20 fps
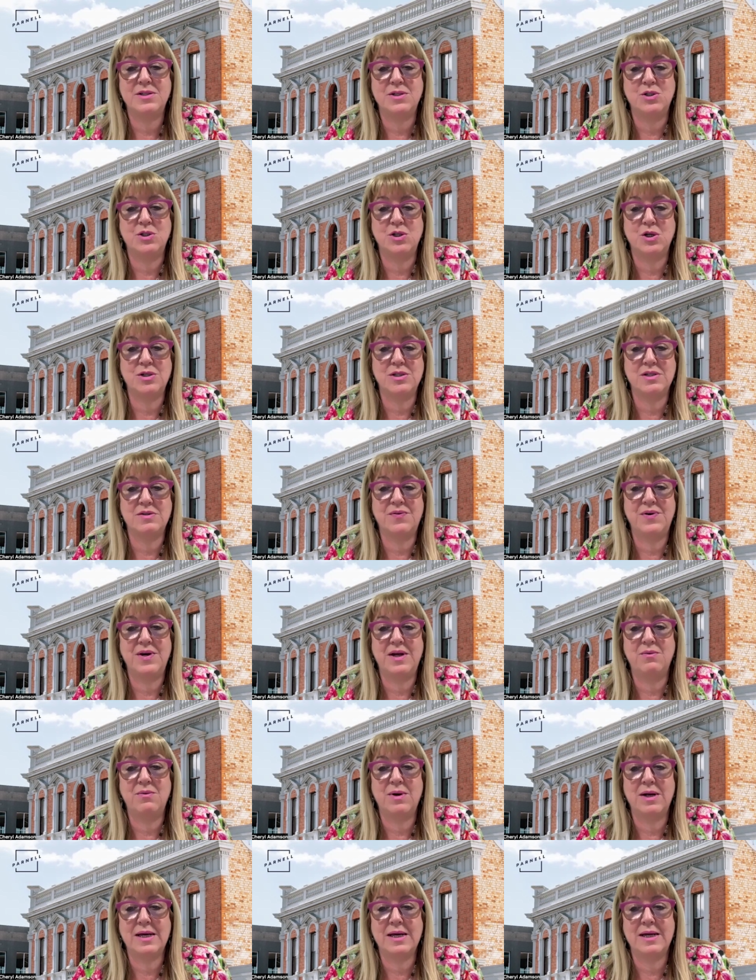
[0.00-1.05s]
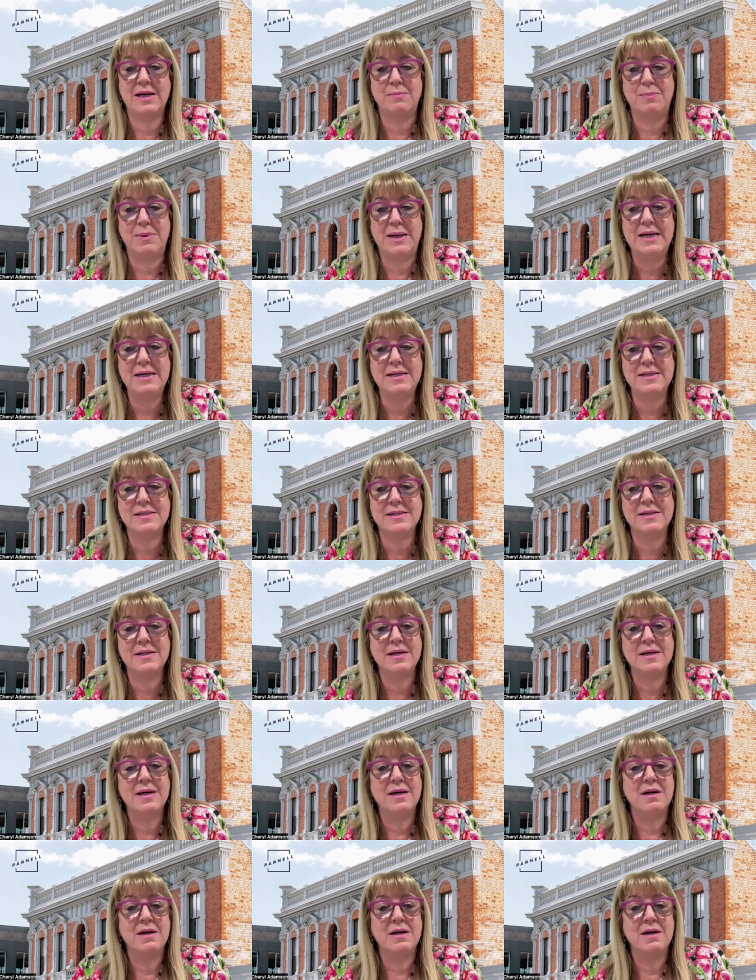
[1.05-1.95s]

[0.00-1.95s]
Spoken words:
to Josephine Rudkin-Binks,